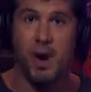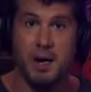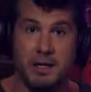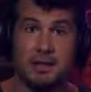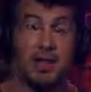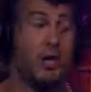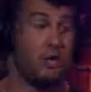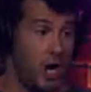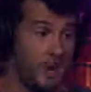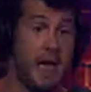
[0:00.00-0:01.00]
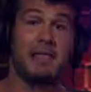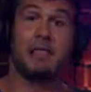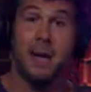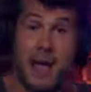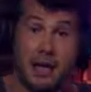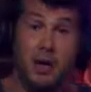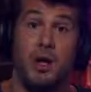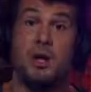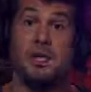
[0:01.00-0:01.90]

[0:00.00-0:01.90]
Want to be clear. Drawbacks, tobacco.